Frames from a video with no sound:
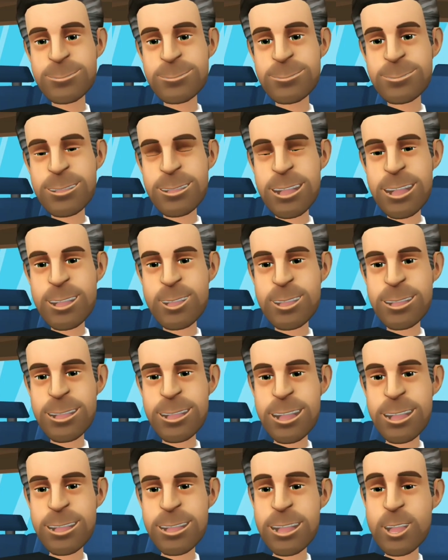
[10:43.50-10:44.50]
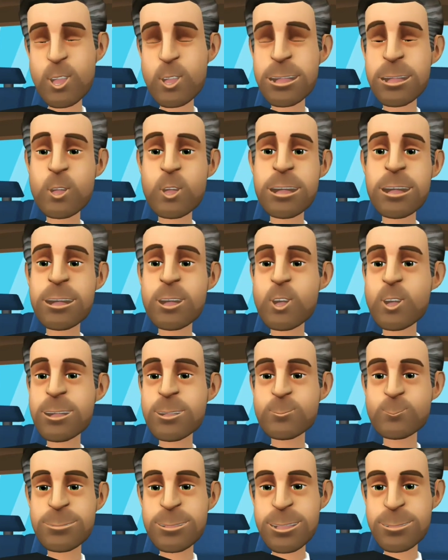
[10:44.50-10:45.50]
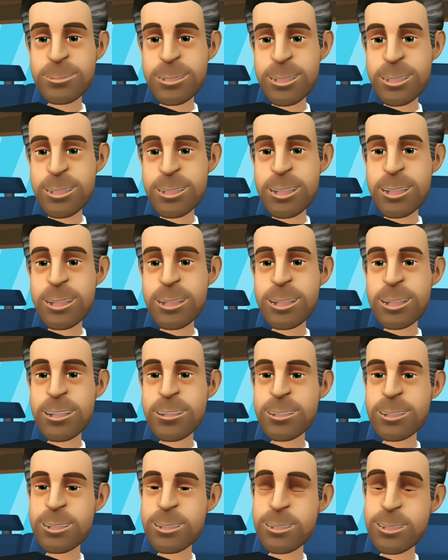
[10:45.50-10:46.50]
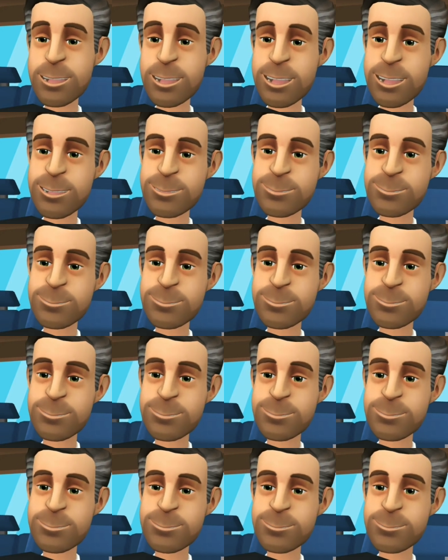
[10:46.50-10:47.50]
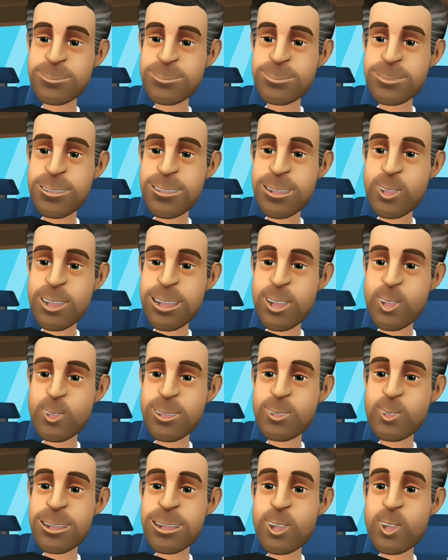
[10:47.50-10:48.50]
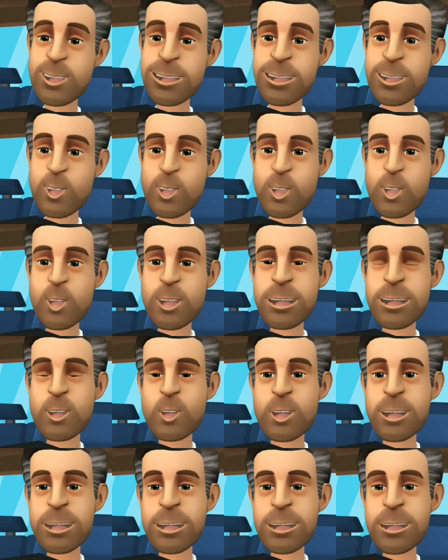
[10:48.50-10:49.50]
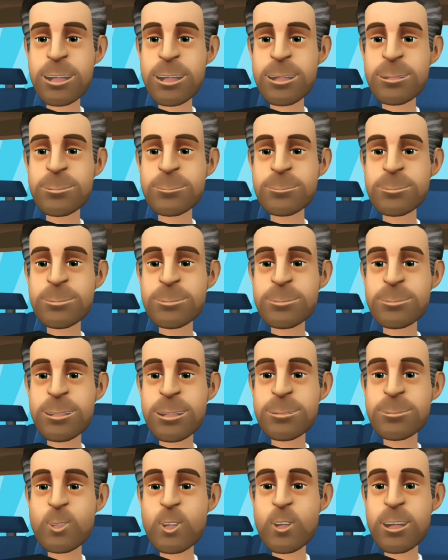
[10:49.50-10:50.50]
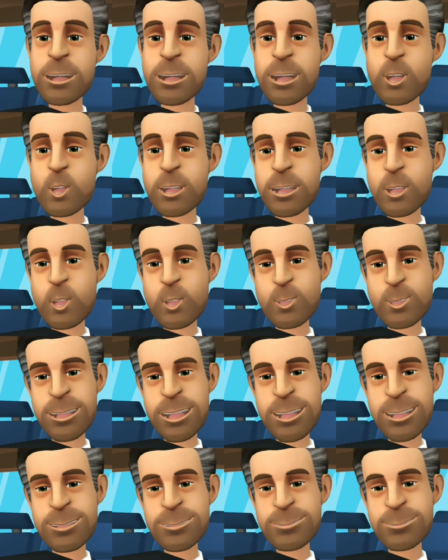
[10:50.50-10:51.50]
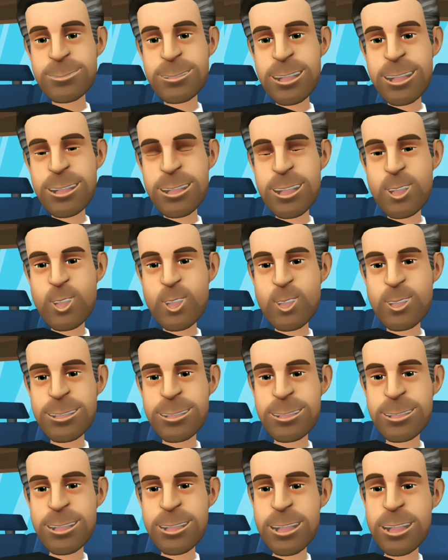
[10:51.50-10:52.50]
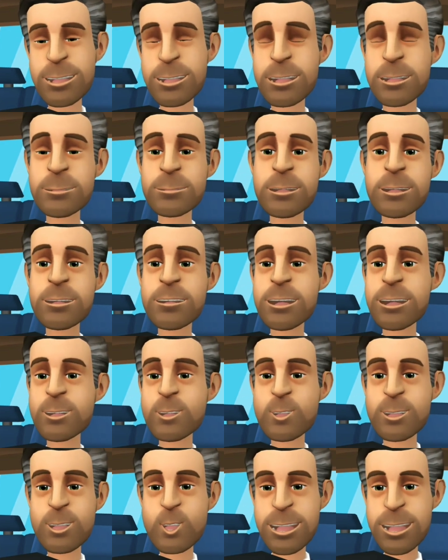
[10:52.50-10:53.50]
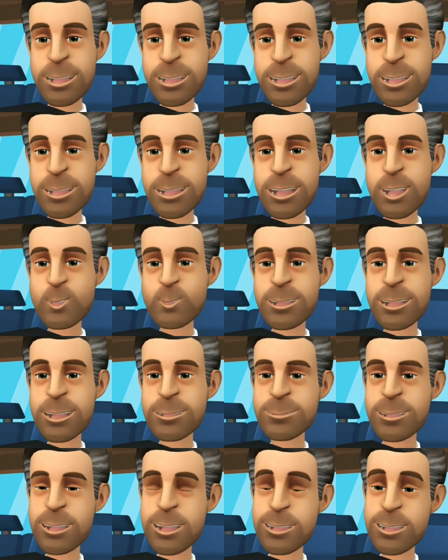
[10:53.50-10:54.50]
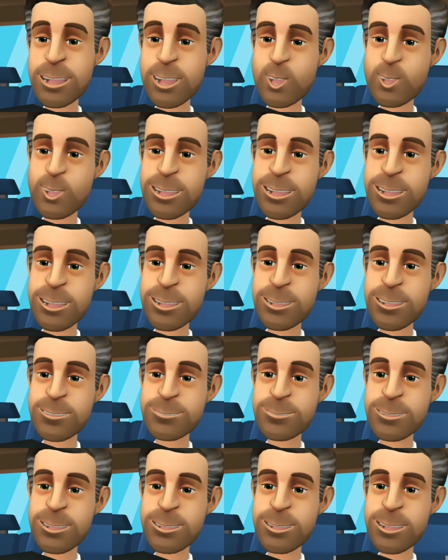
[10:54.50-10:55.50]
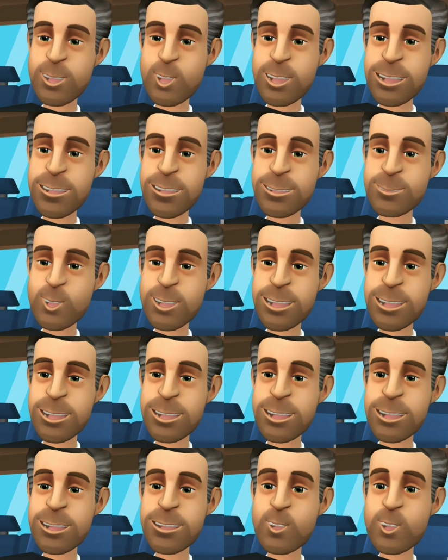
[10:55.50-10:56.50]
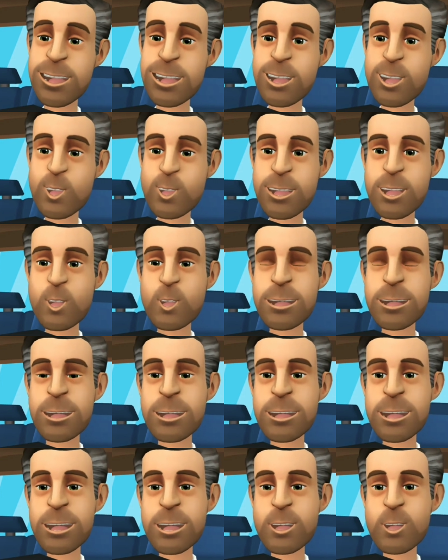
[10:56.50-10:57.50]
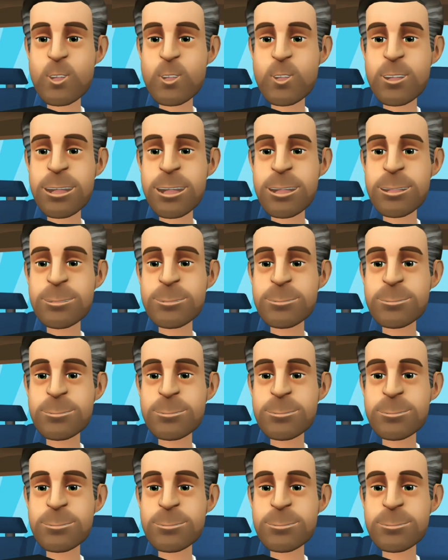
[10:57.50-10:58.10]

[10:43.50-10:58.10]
Returning the car is where Turo might be at a disadvantage. If you are going on a long one-way trip, say moving to a new city, it is not likely that a private owner will agree to pick up their car hundreds of miles away from where they live without charging a large fee.